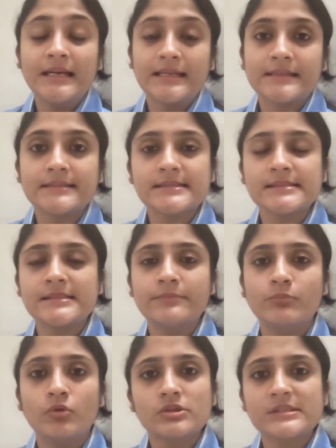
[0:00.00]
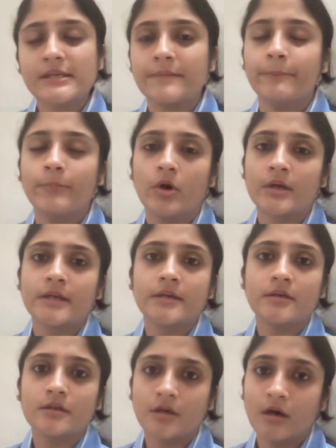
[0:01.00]
This is the most
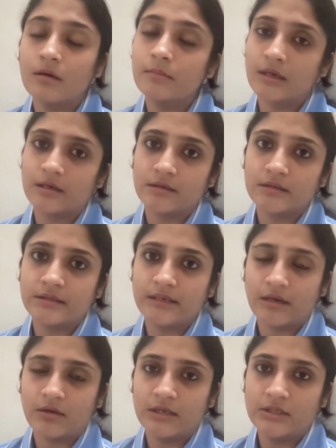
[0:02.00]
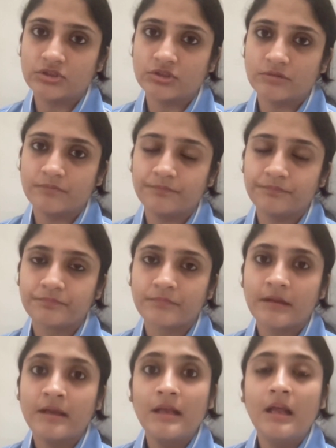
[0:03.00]
important term under the regulation.
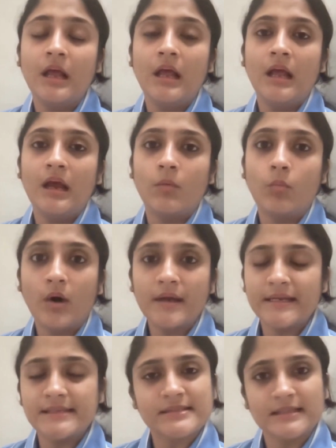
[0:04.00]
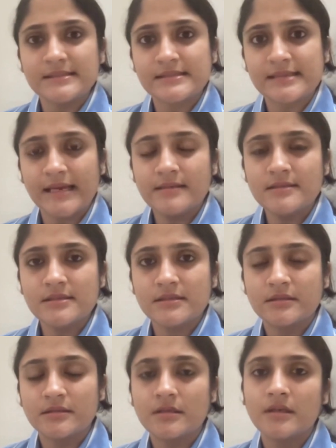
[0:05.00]
What is consent?
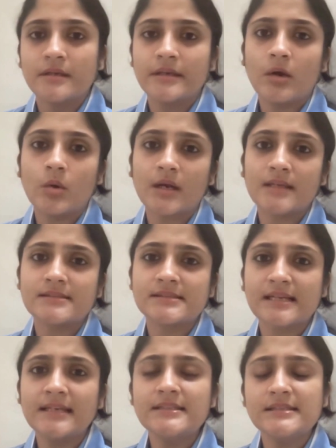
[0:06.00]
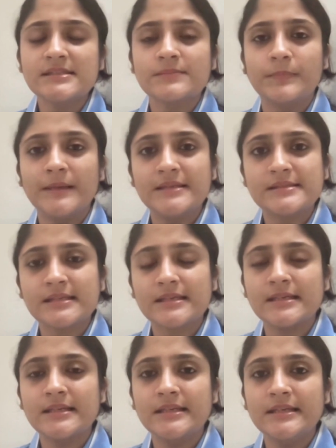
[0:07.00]
Now consent is
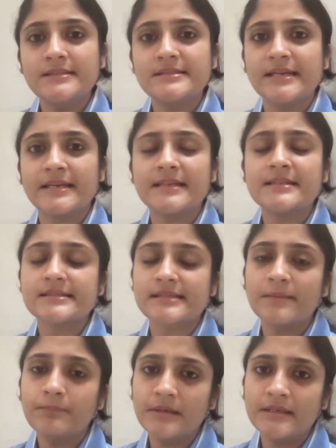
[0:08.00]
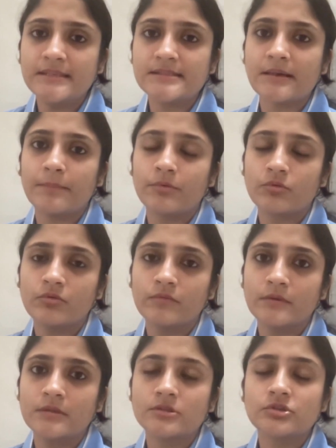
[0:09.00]
basically taking somebody's
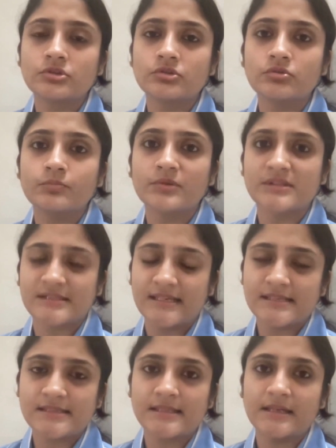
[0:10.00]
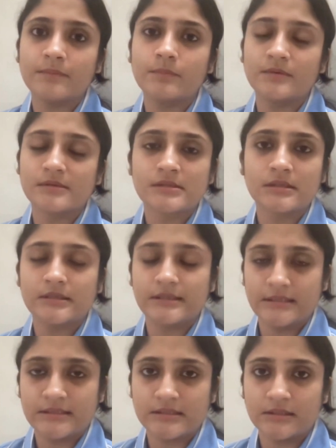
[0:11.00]
approval to process their personal
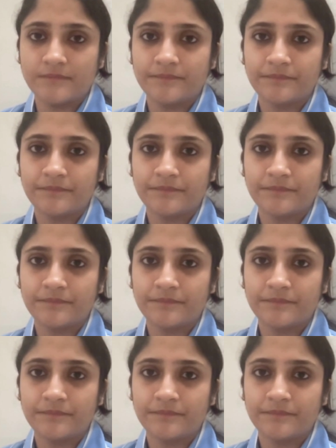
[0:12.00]
data.